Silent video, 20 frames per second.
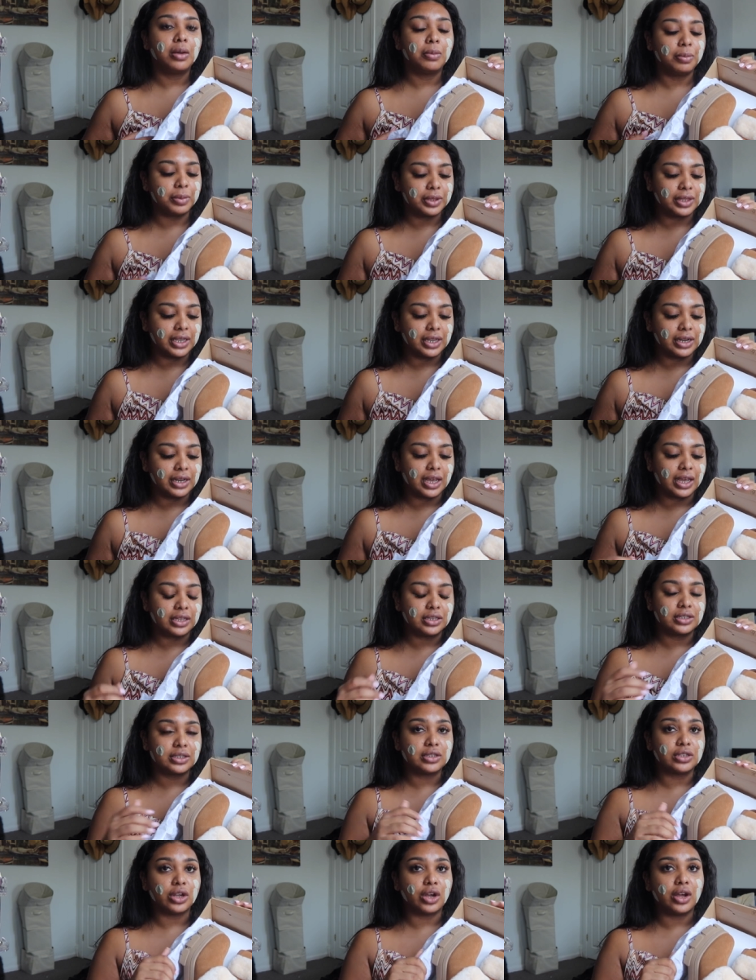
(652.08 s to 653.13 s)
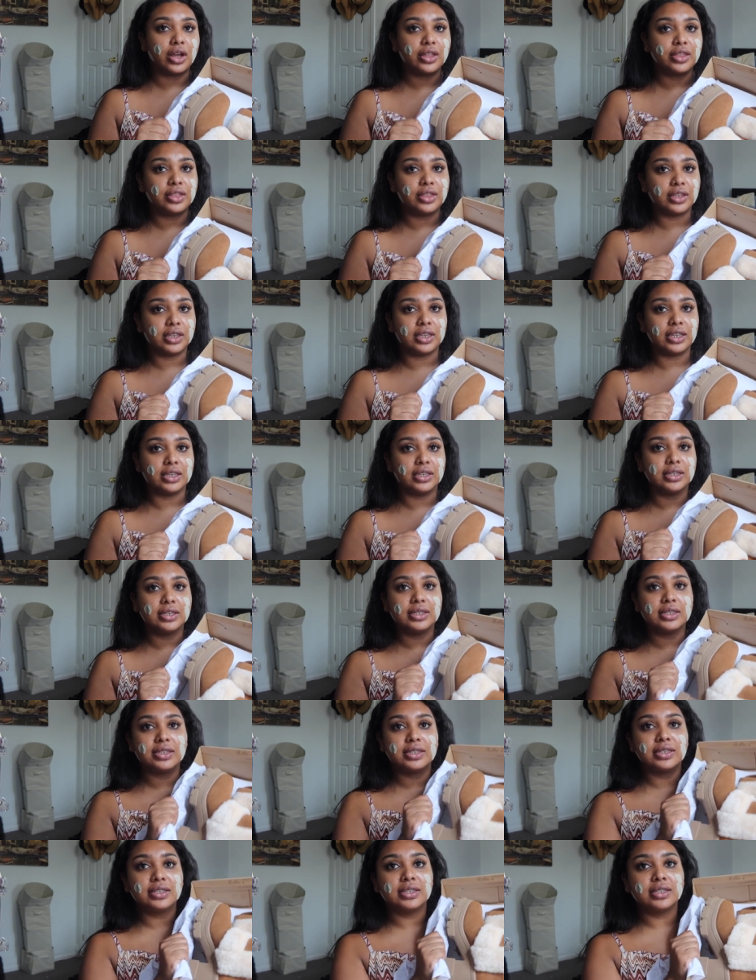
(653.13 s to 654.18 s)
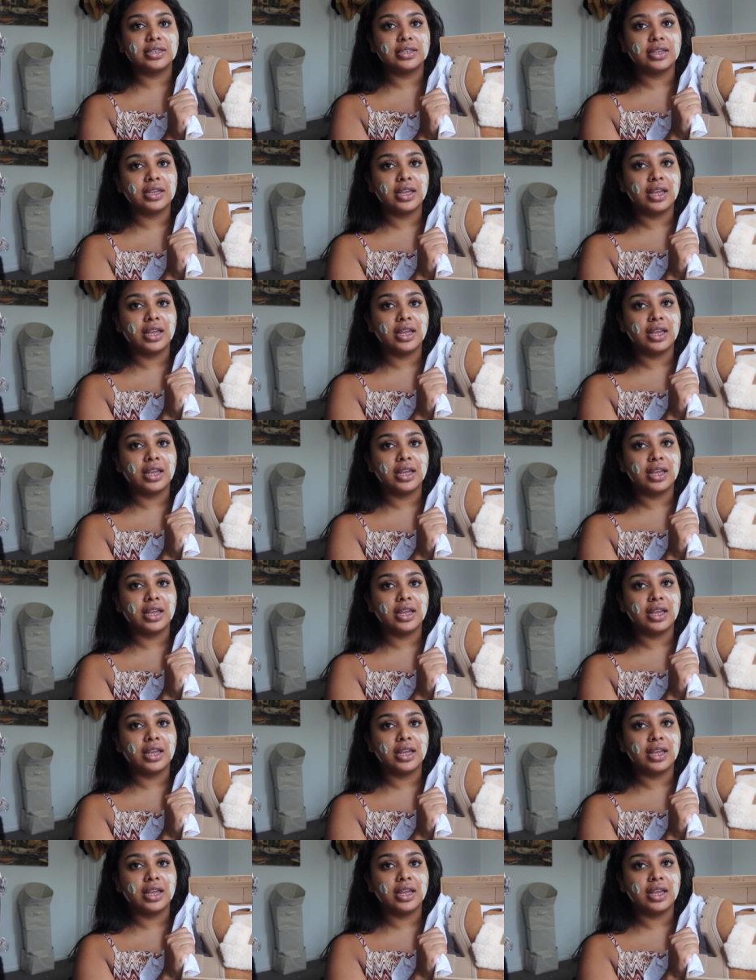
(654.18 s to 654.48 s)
but then i saw these